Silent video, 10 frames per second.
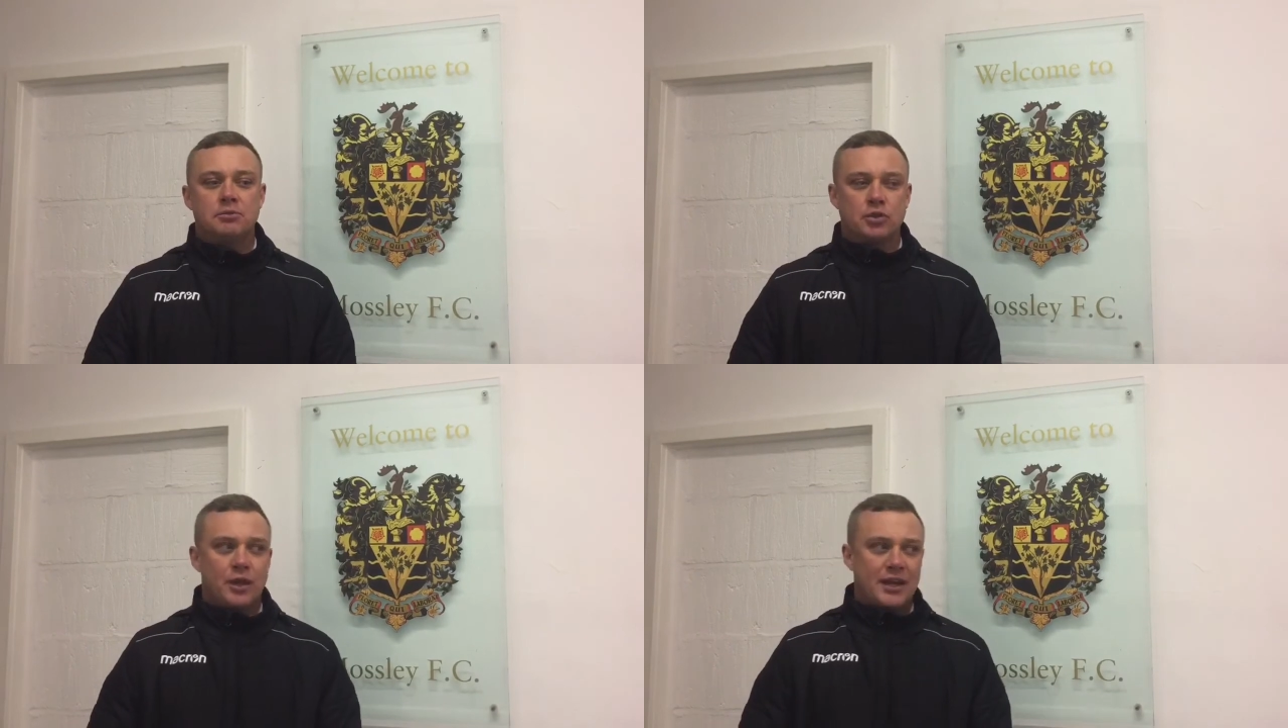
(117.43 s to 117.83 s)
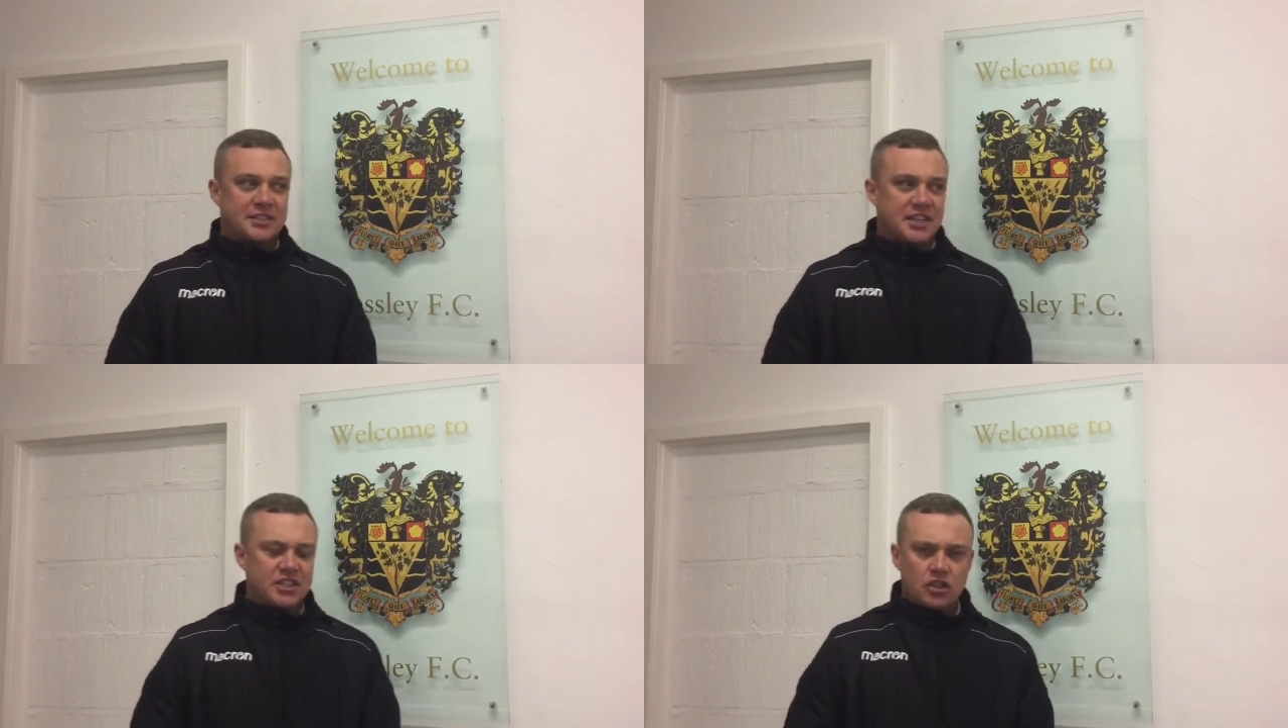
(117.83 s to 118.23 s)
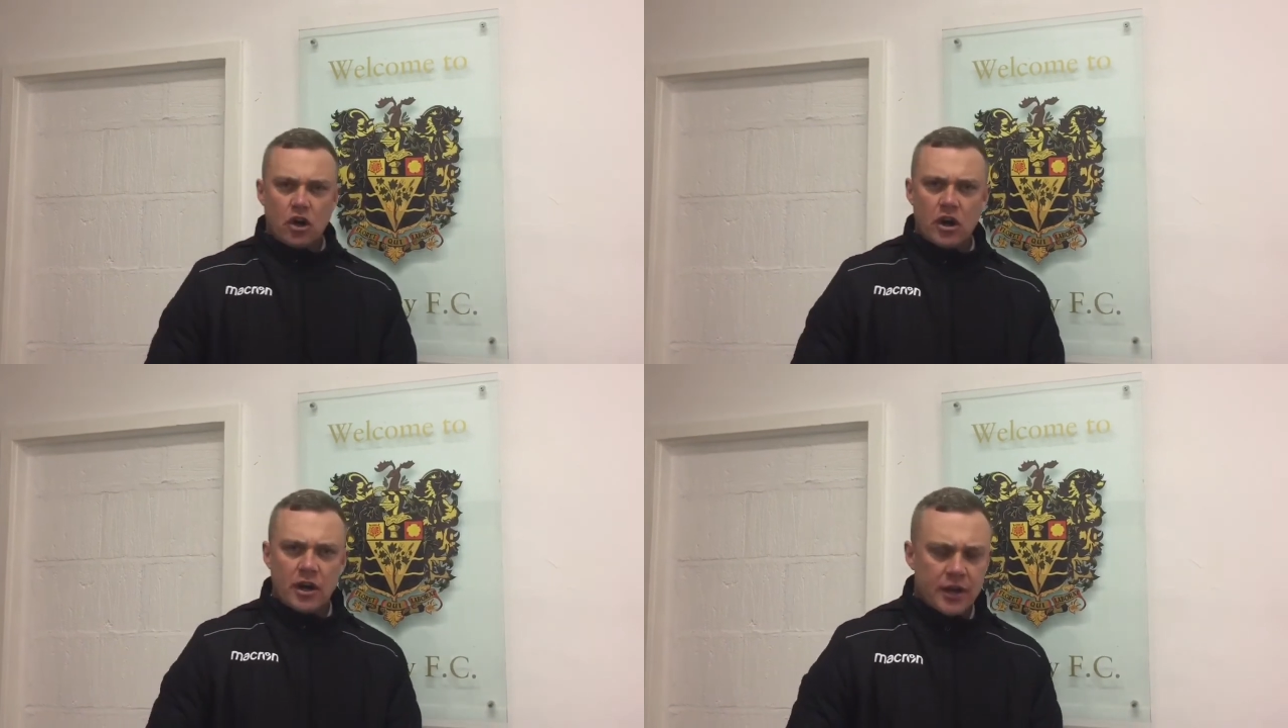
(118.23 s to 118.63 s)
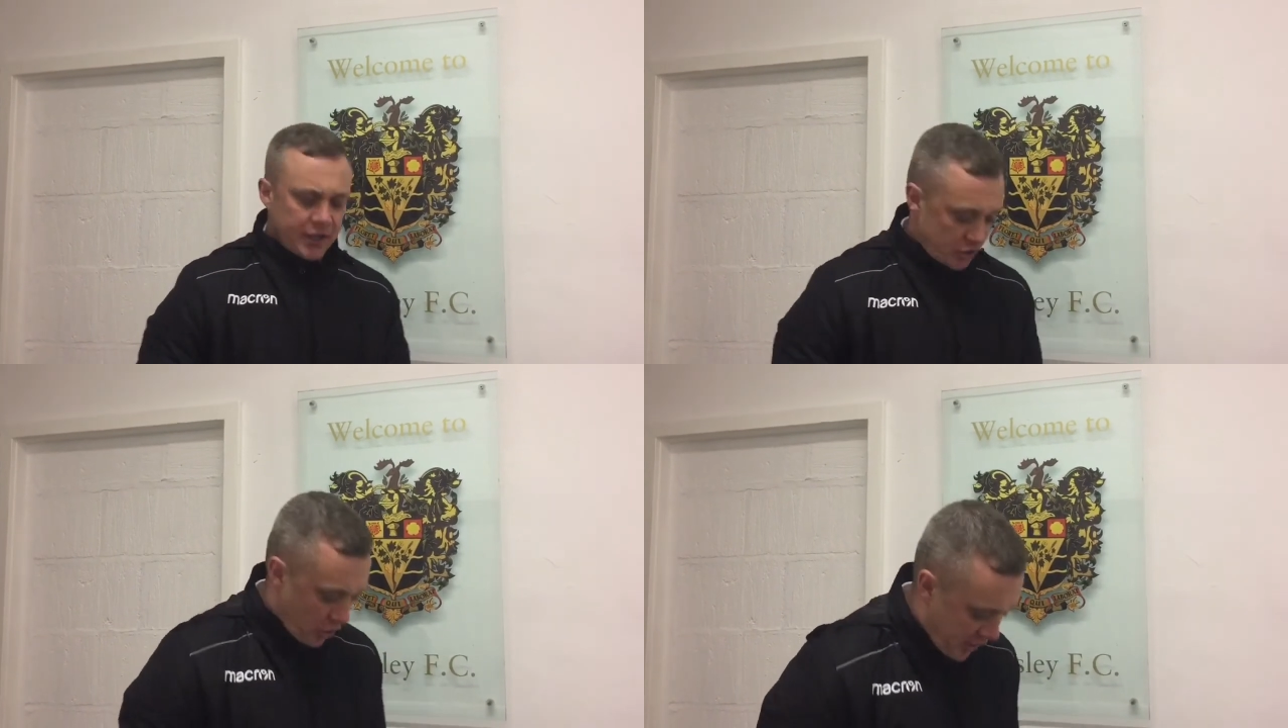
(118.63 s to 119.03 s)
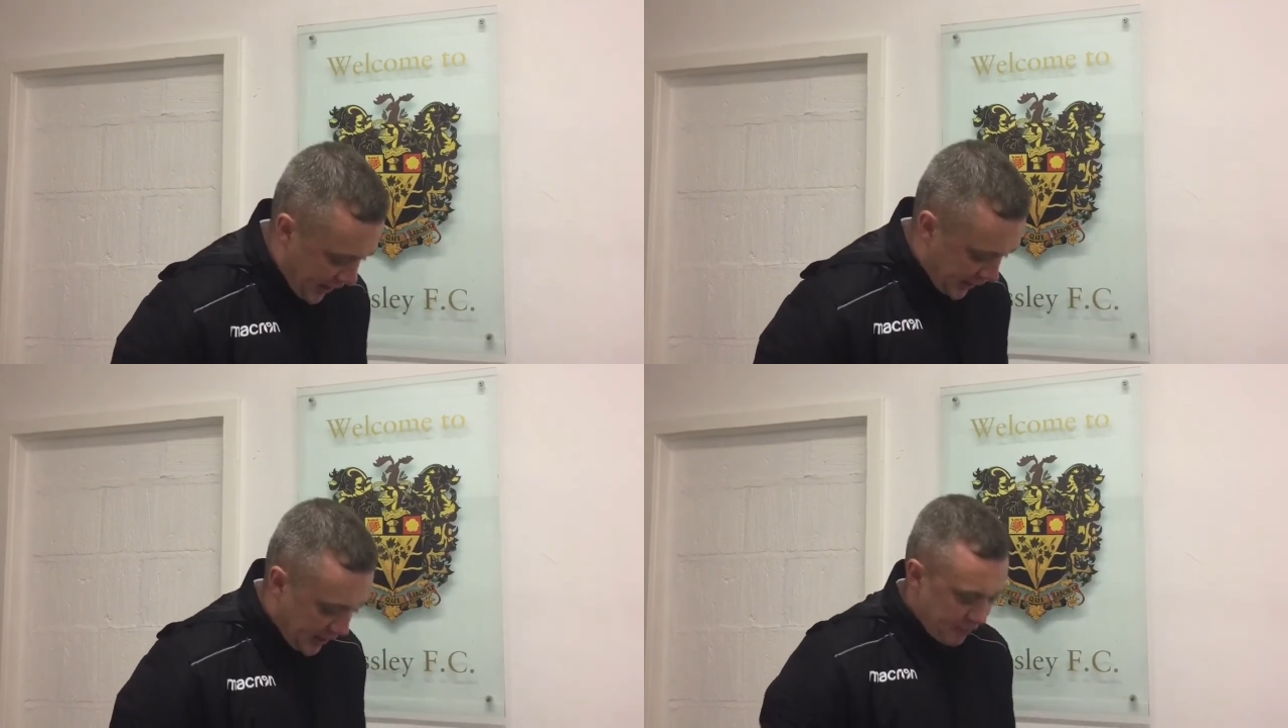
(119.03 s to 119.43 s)
So like I say, it's not a
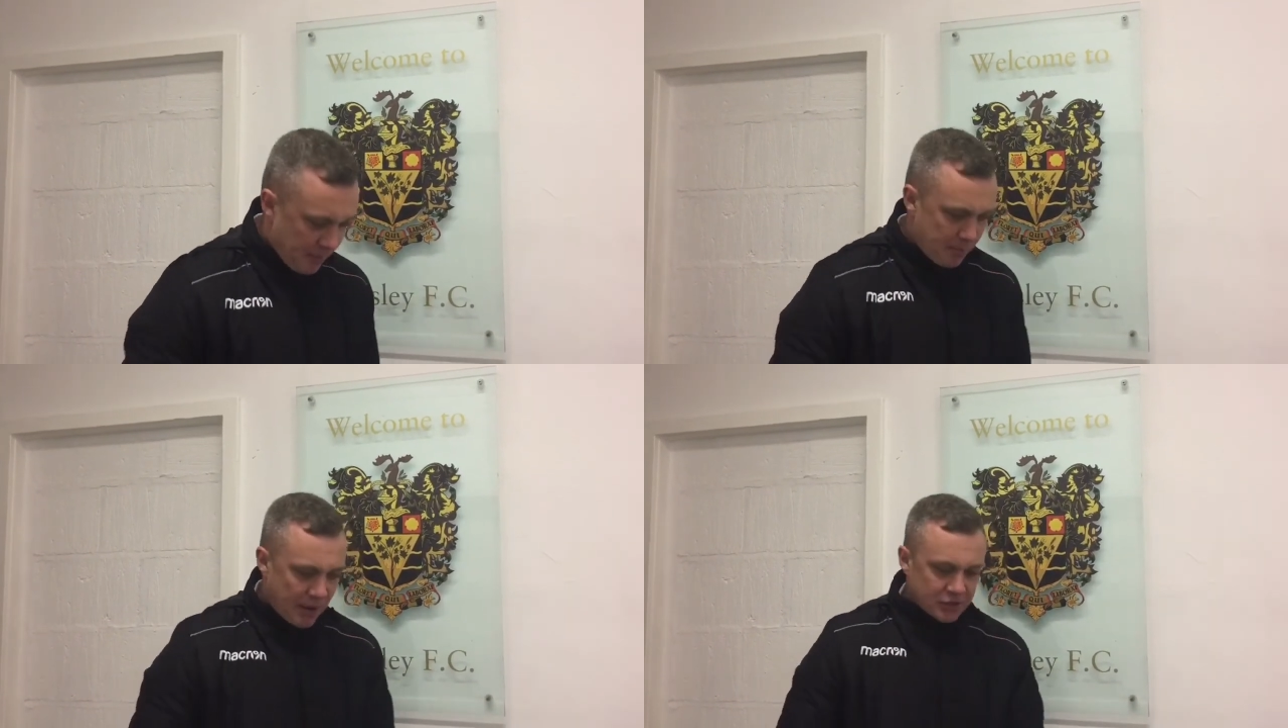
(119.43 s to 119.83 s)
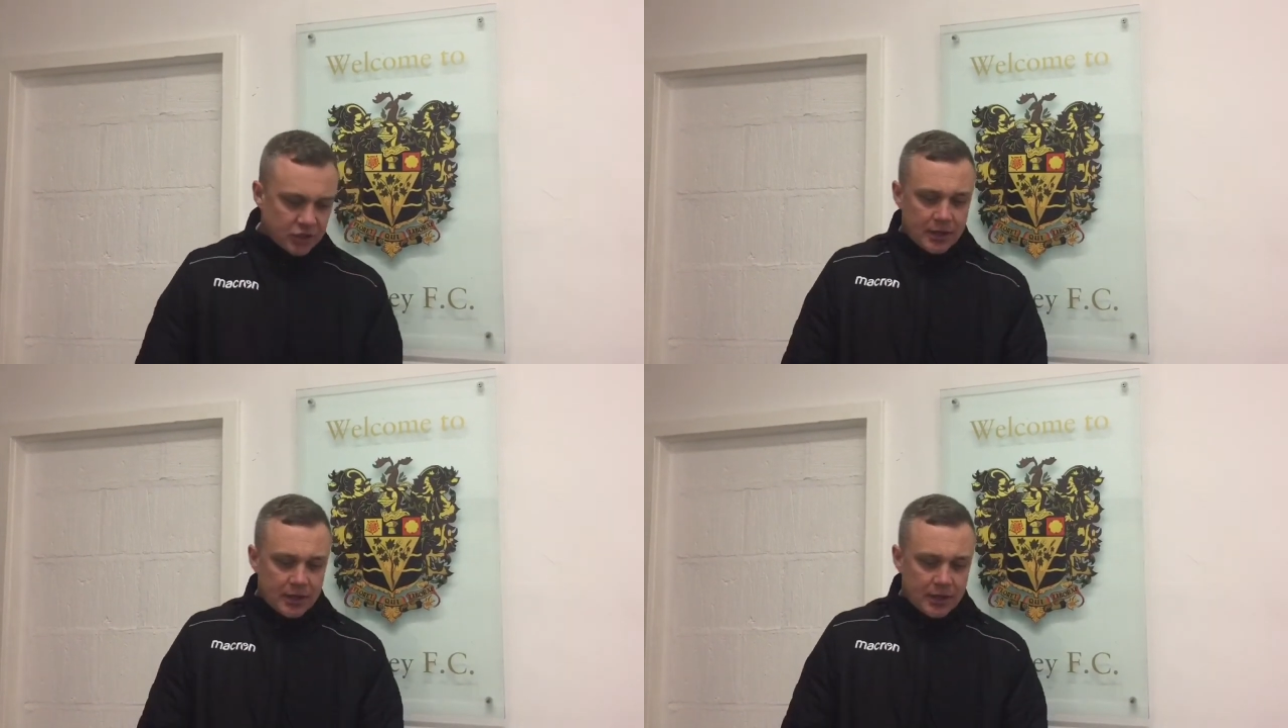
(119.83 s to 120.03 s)
negative impact